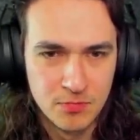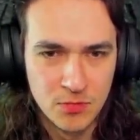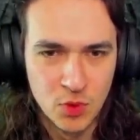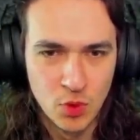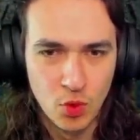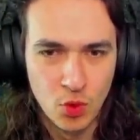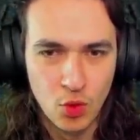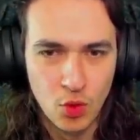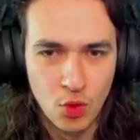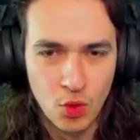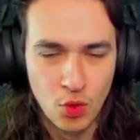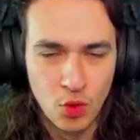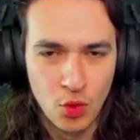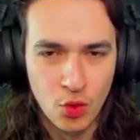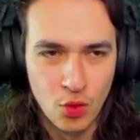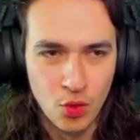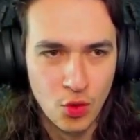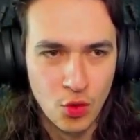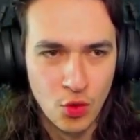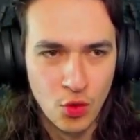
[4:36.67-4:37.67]
Ooh,
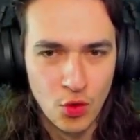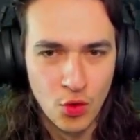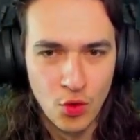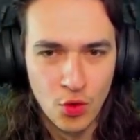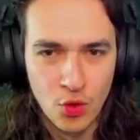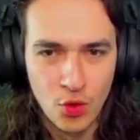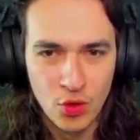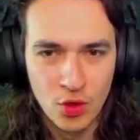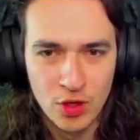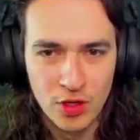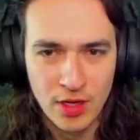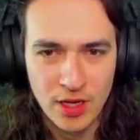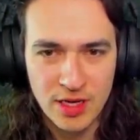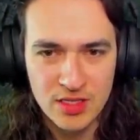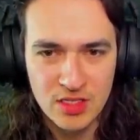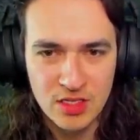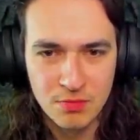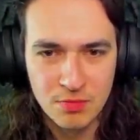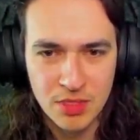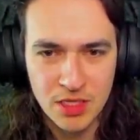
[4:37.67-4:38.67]
that's
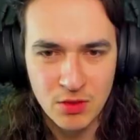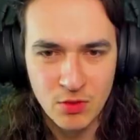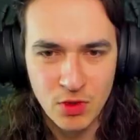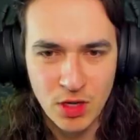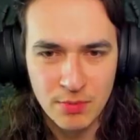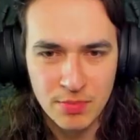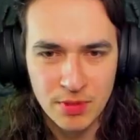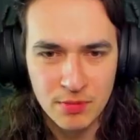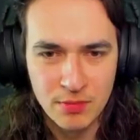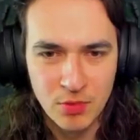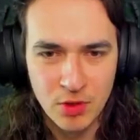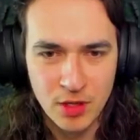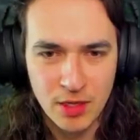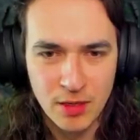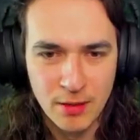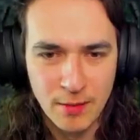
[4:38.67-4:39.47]
a big weapon, boy.